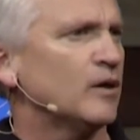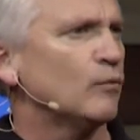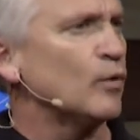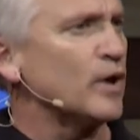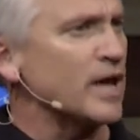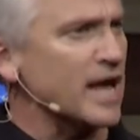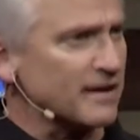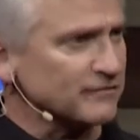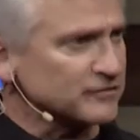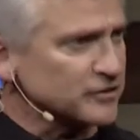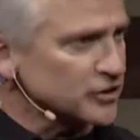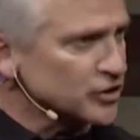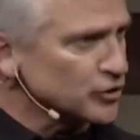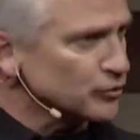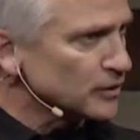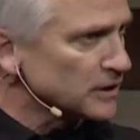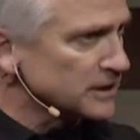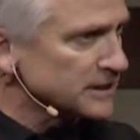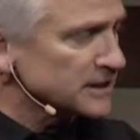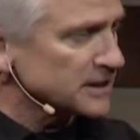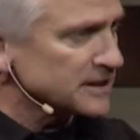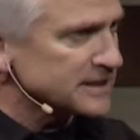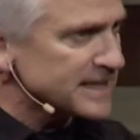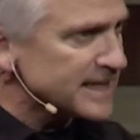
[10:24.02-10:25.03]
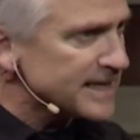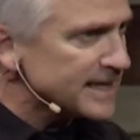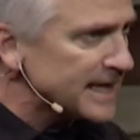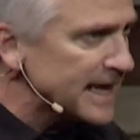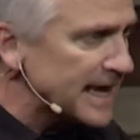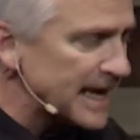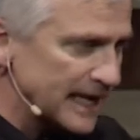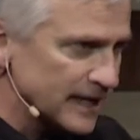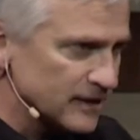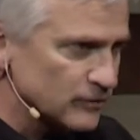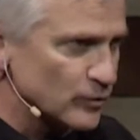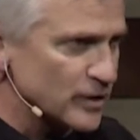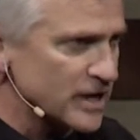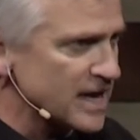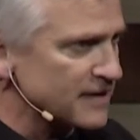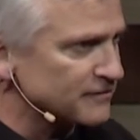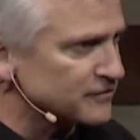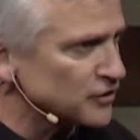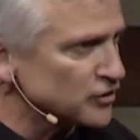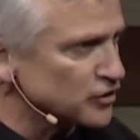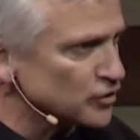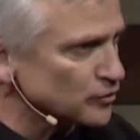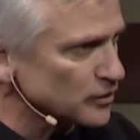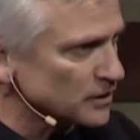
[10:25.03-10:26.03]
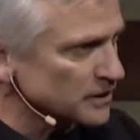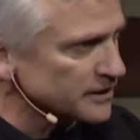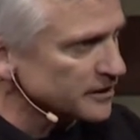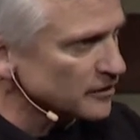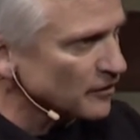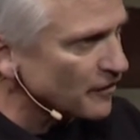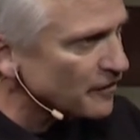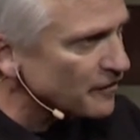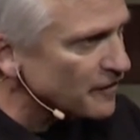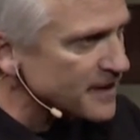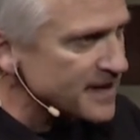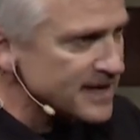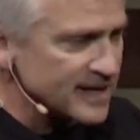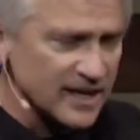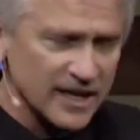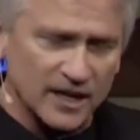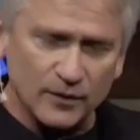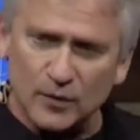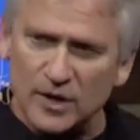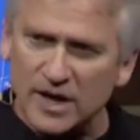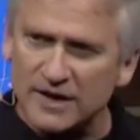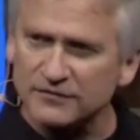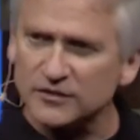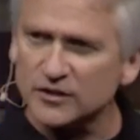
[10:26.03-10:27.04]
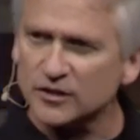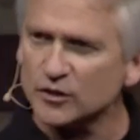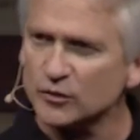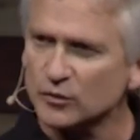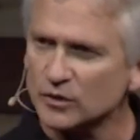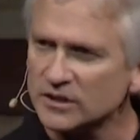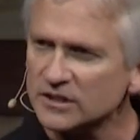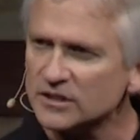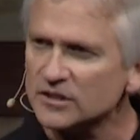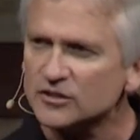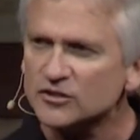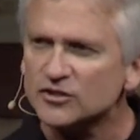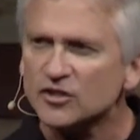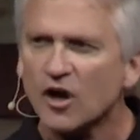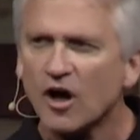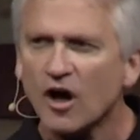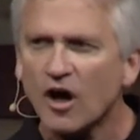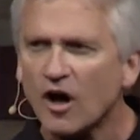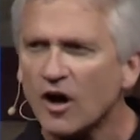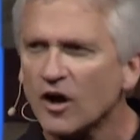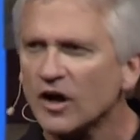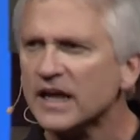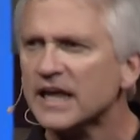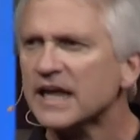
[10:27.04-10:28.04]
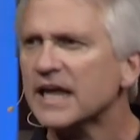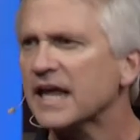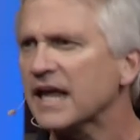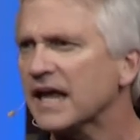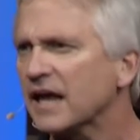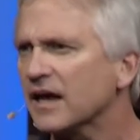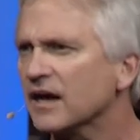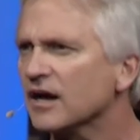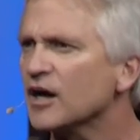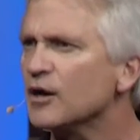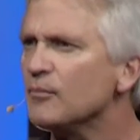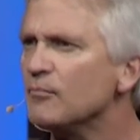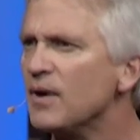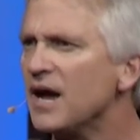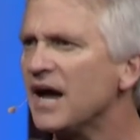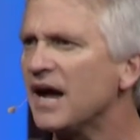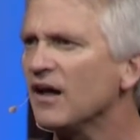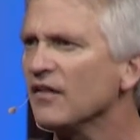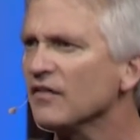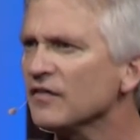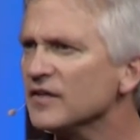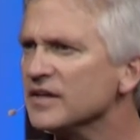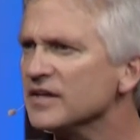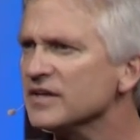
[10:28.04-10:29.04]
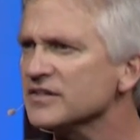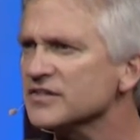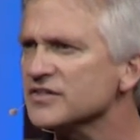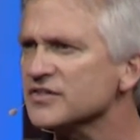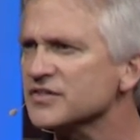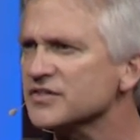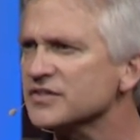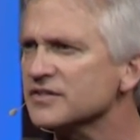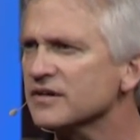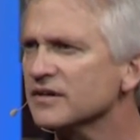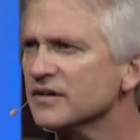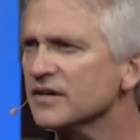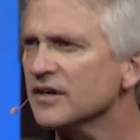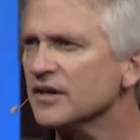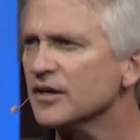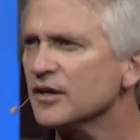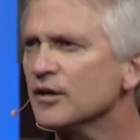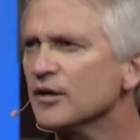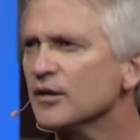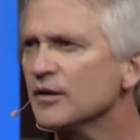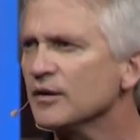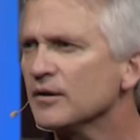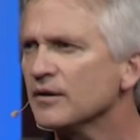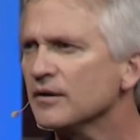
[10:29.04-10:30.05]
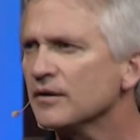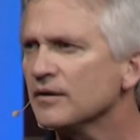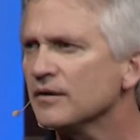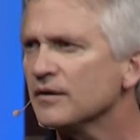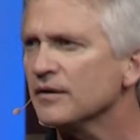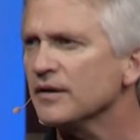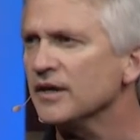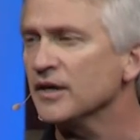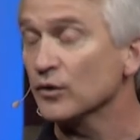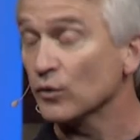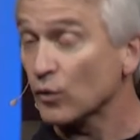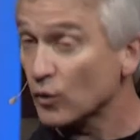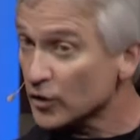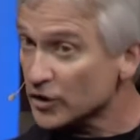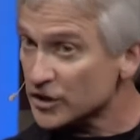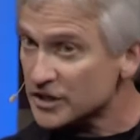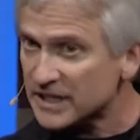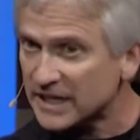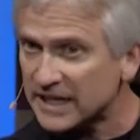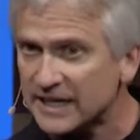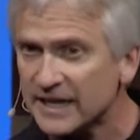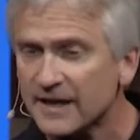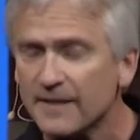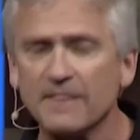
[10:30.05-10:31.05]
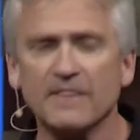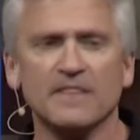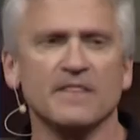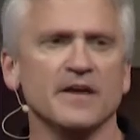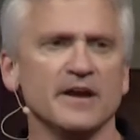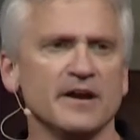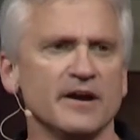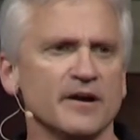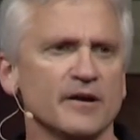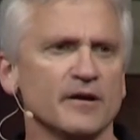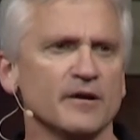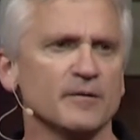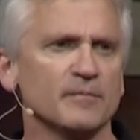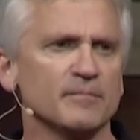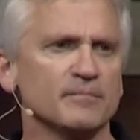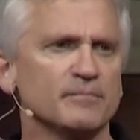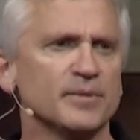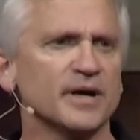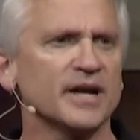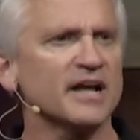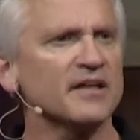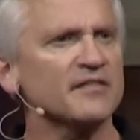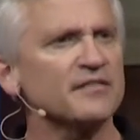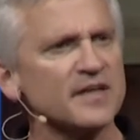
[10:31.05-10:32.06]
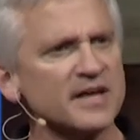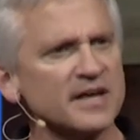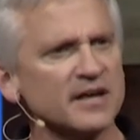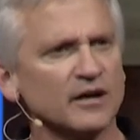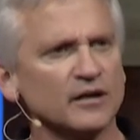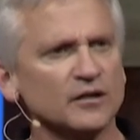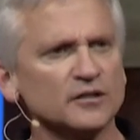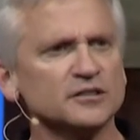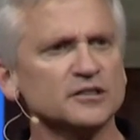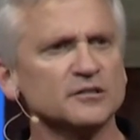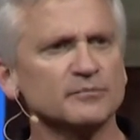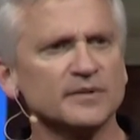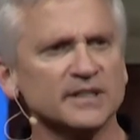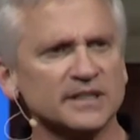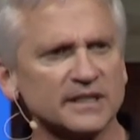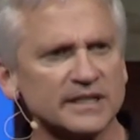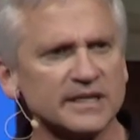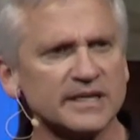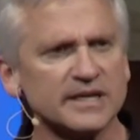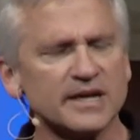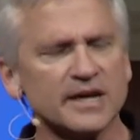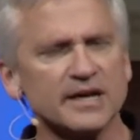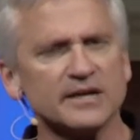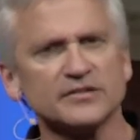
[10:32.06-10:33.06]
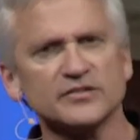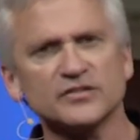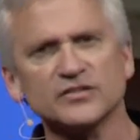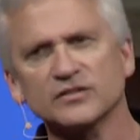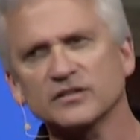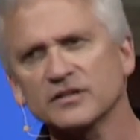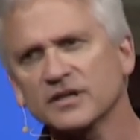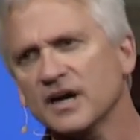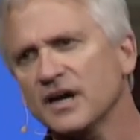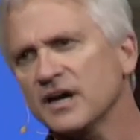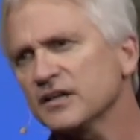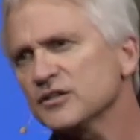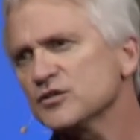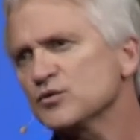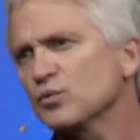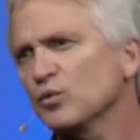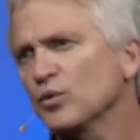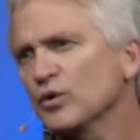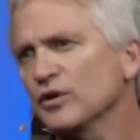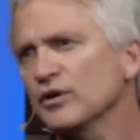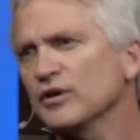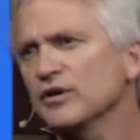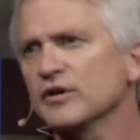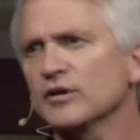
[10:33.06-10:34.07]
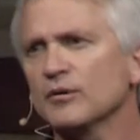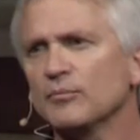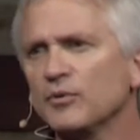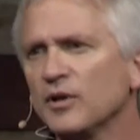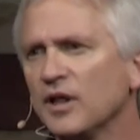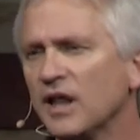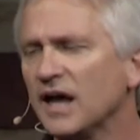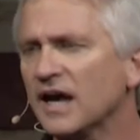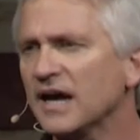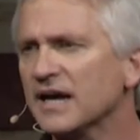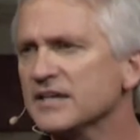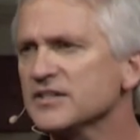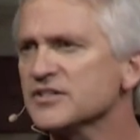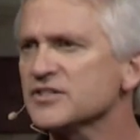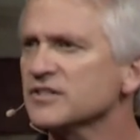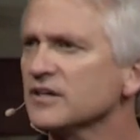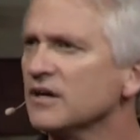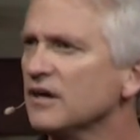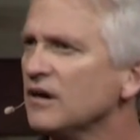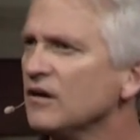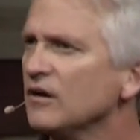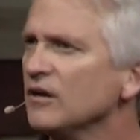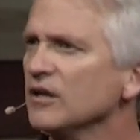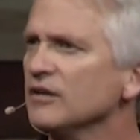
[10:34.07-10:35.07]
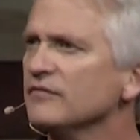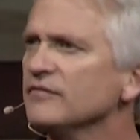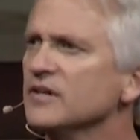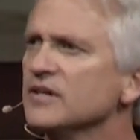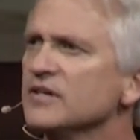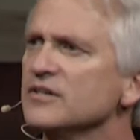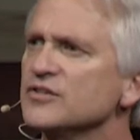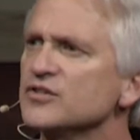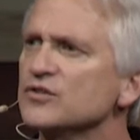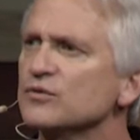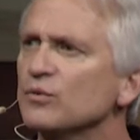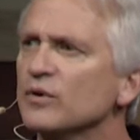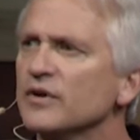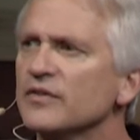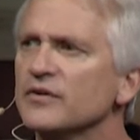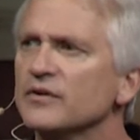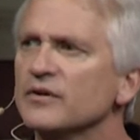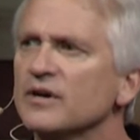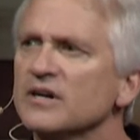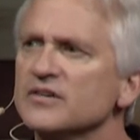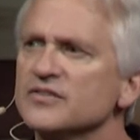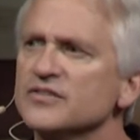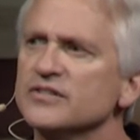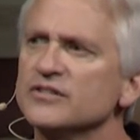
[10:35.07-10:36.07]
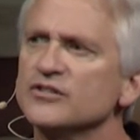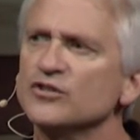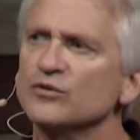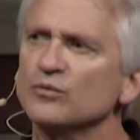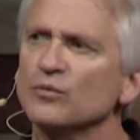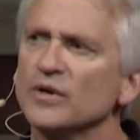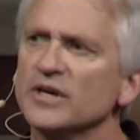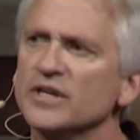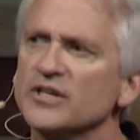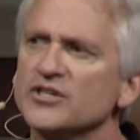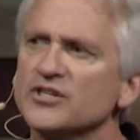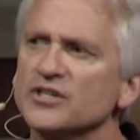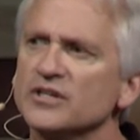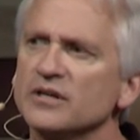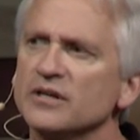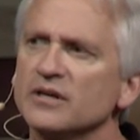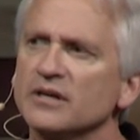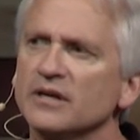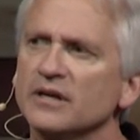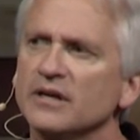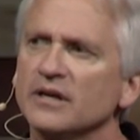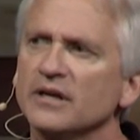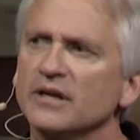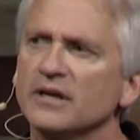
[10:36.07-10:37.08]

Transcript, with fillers: We have to do a little digging. We have to do a little thinking. We have to do a little talking about this in order to get there. But I think ultimately, yes, God's word applies to all of us, whether our situation